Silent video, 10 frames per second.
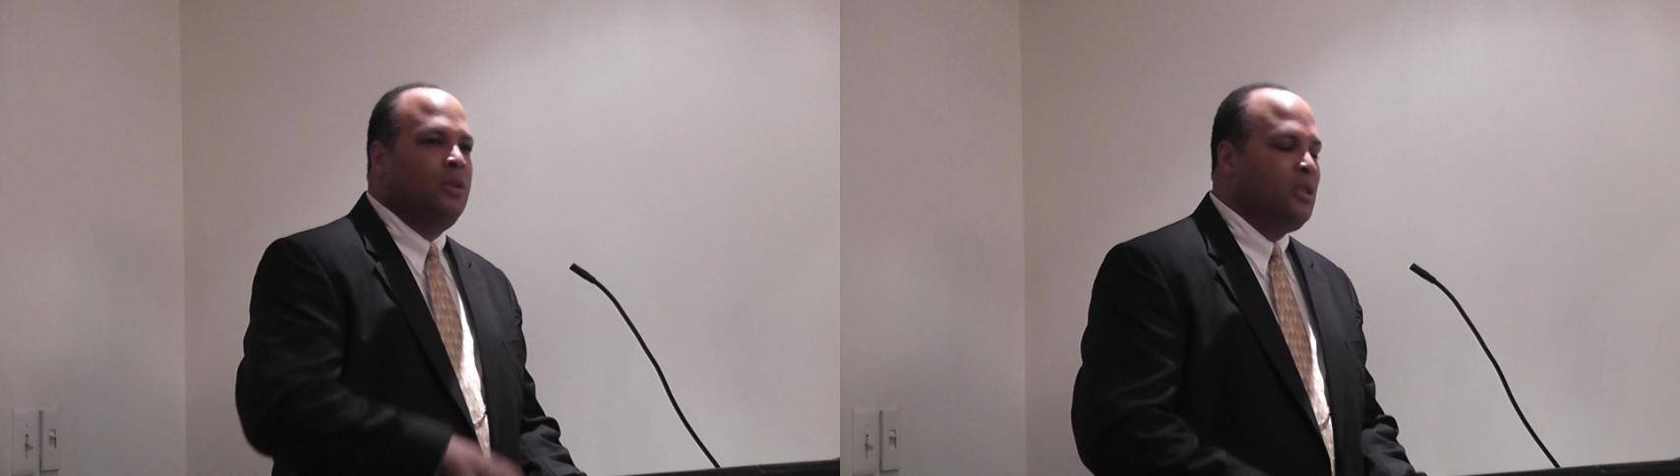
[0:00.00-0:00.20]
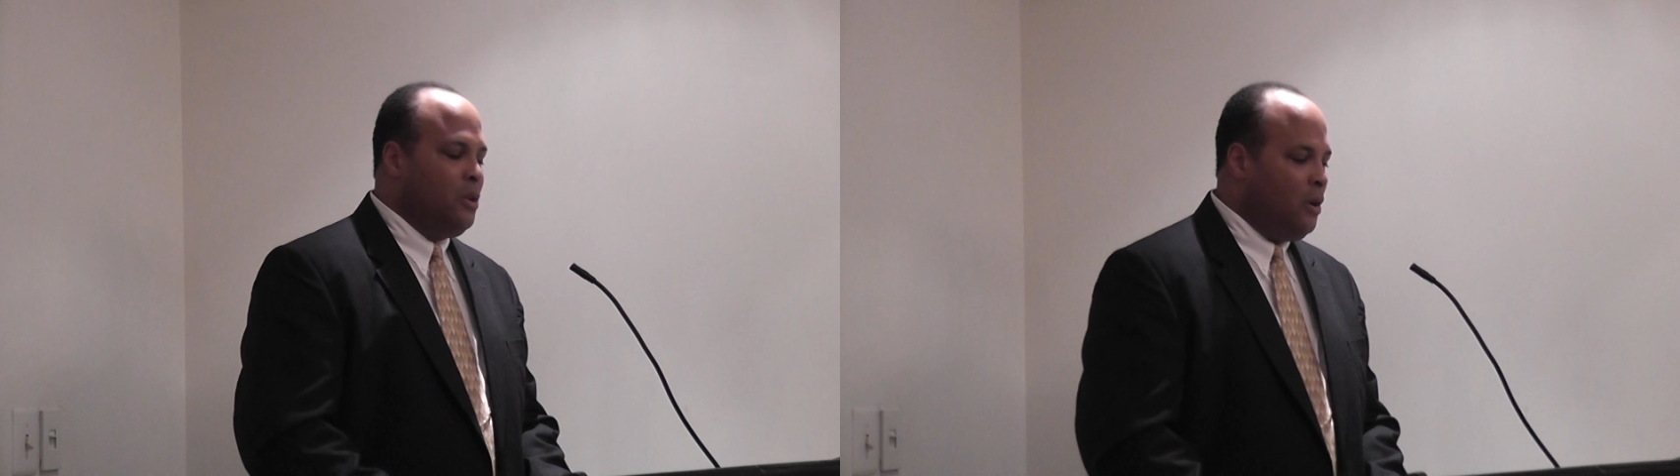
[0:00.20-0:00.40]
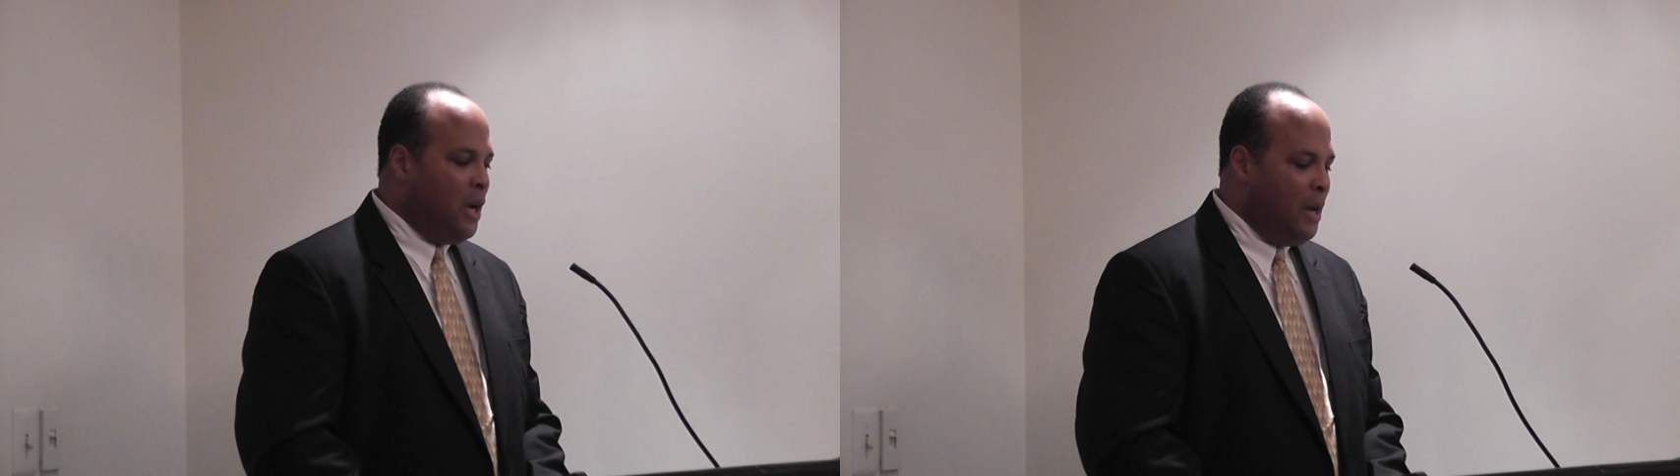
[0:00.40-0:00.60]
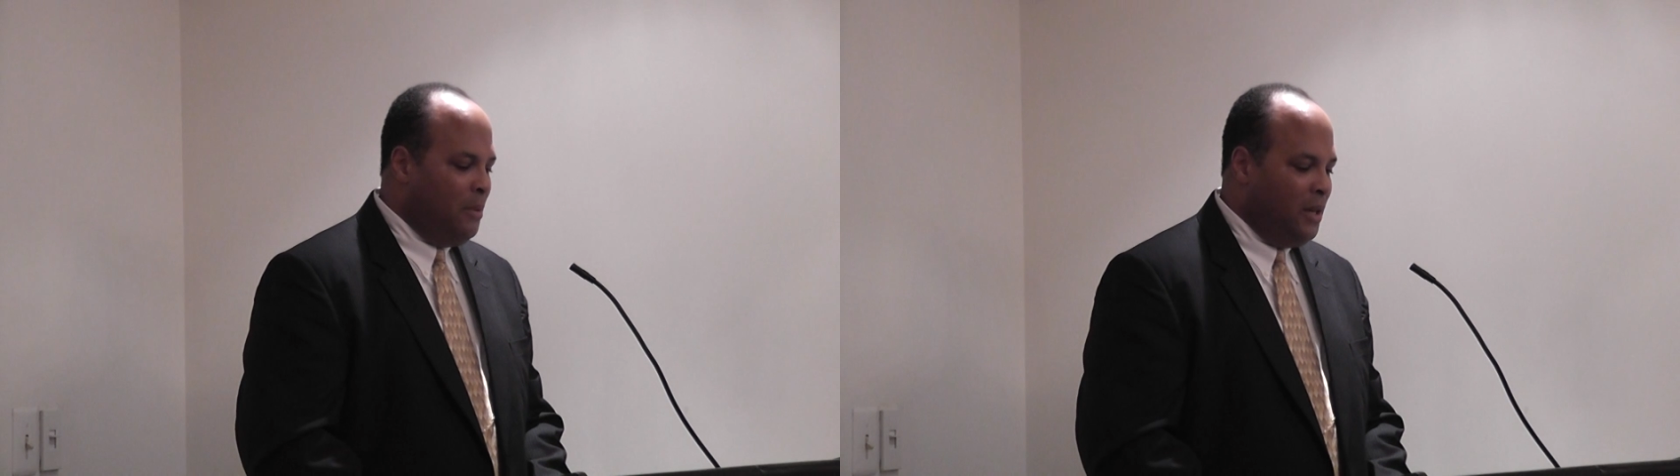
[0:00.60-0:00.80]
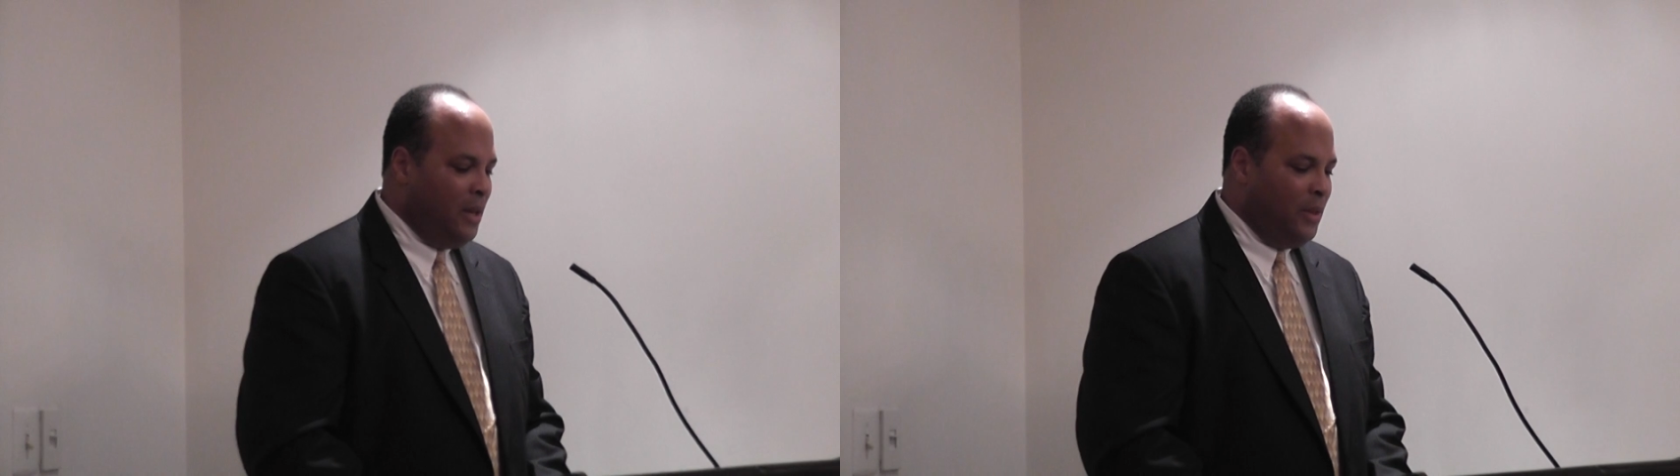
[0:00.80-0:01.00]

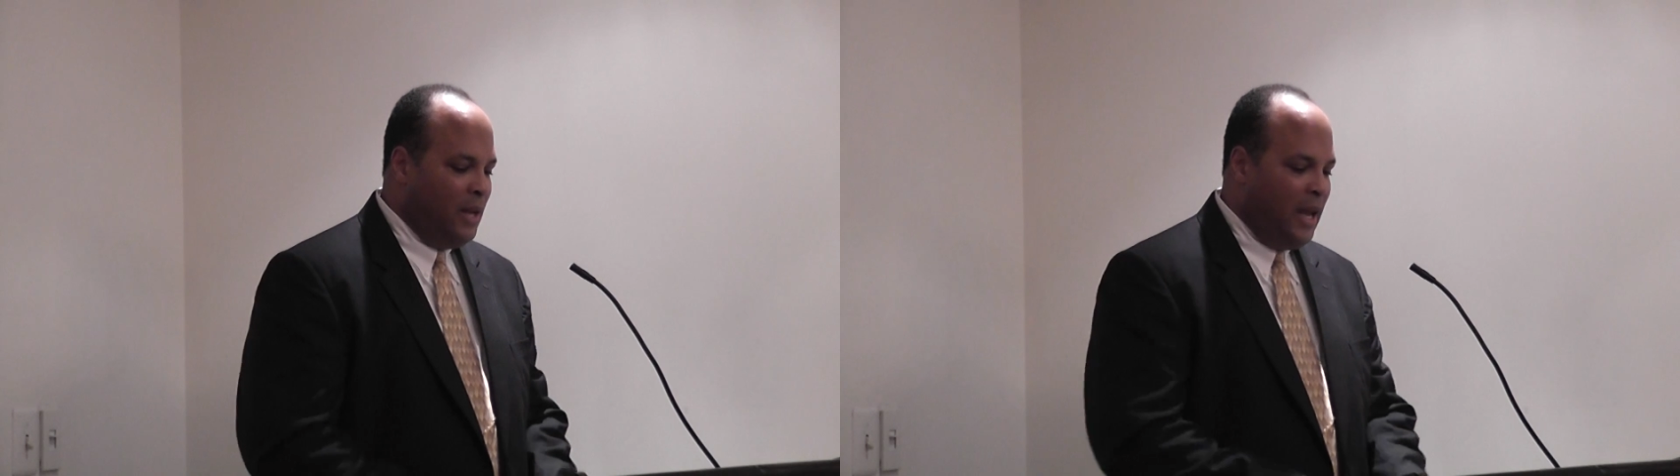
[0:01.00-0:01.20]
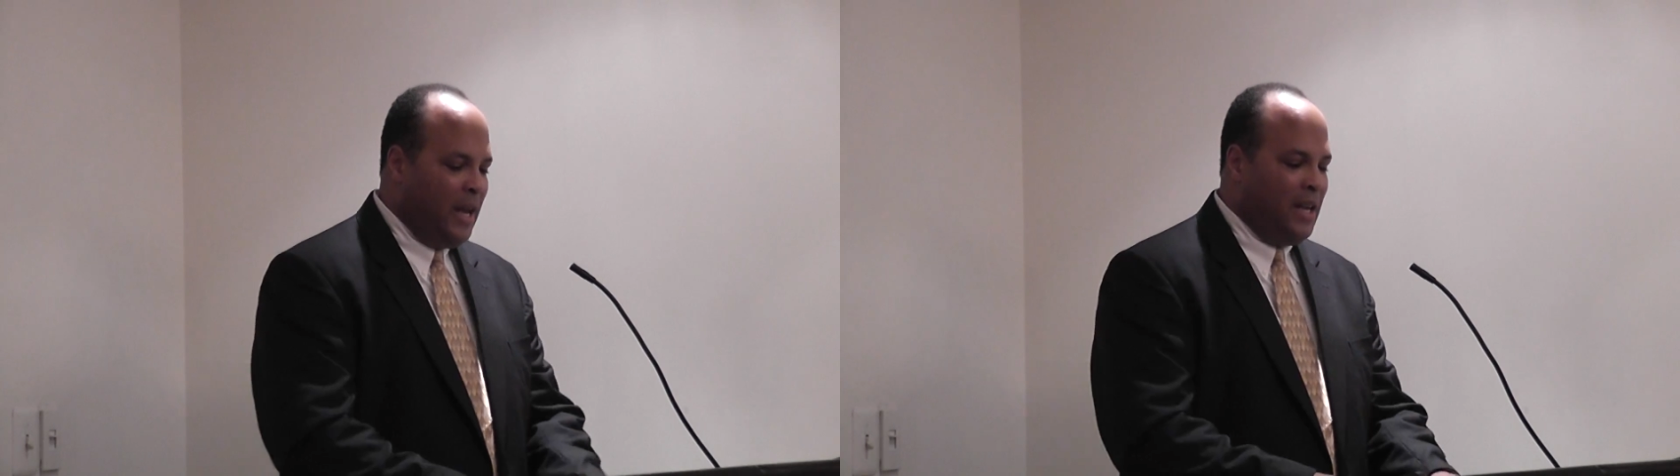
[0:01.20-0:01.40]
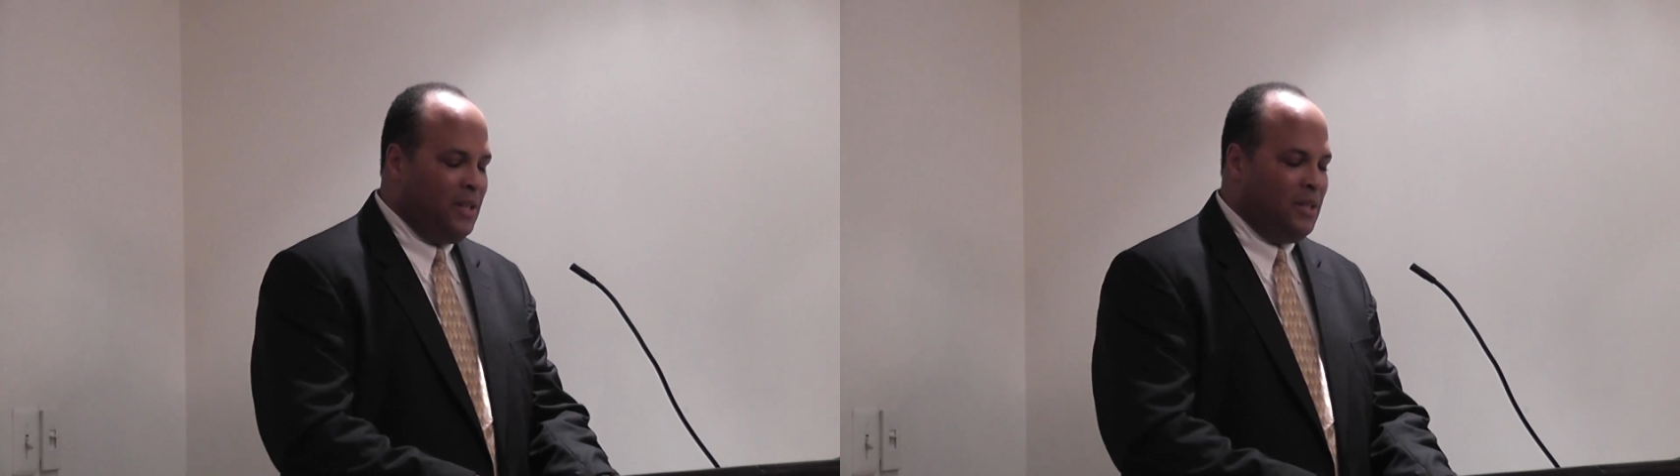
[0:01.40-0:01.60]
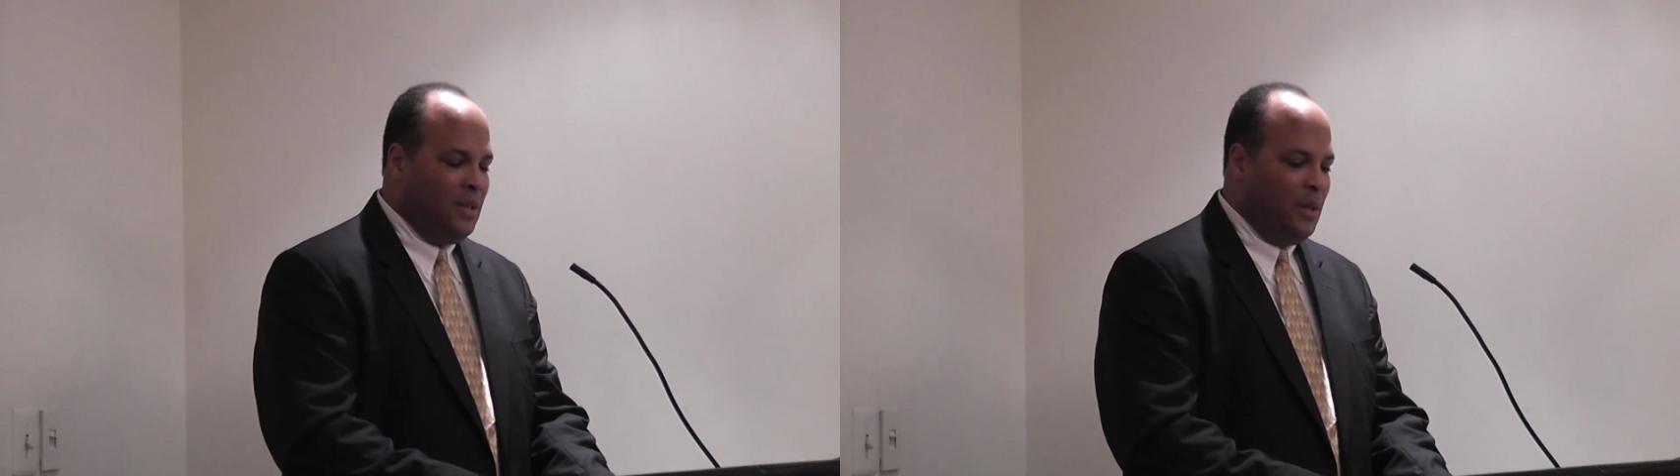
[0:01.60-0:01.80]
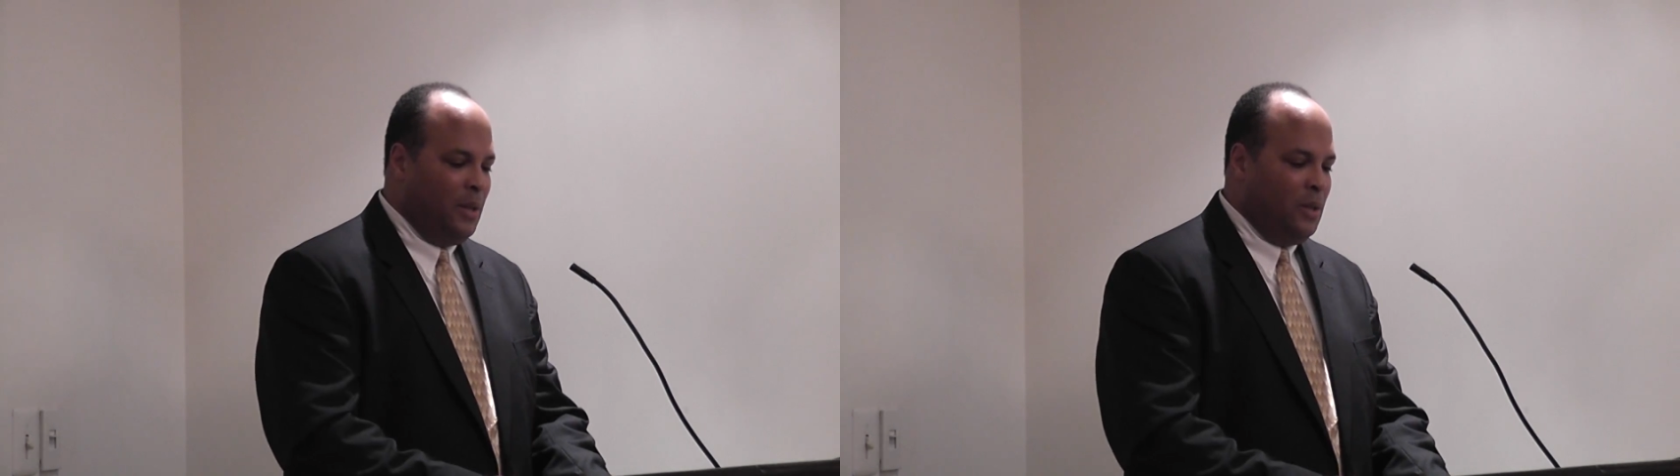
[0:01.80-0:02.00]
described that has